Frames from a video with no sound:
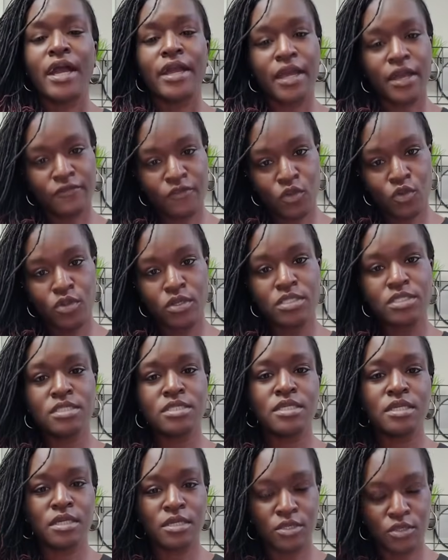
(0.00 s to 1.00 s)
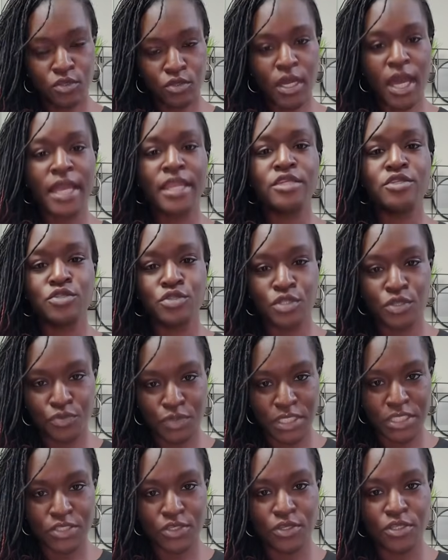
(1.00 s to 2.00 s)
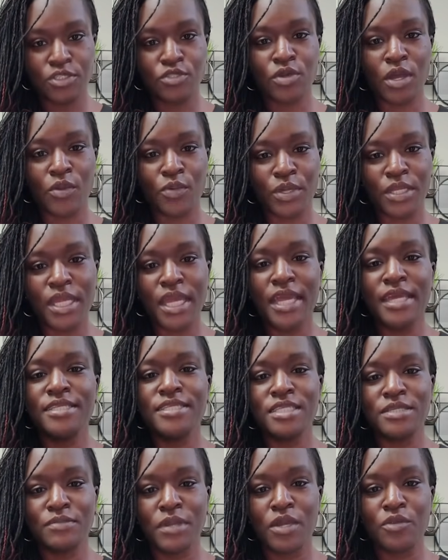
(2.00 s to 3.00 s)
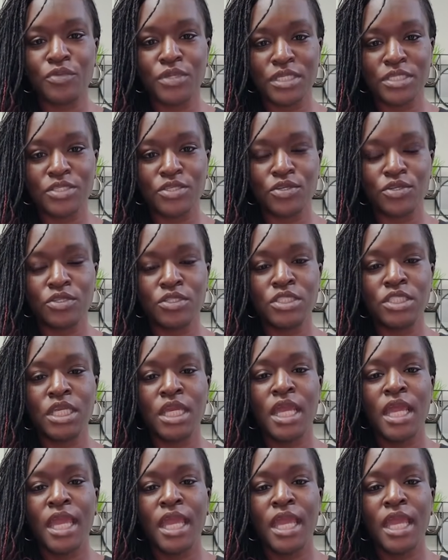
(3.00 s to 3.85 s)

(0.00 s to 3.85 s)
of course, you got to do your research. So I went ahead and did my research.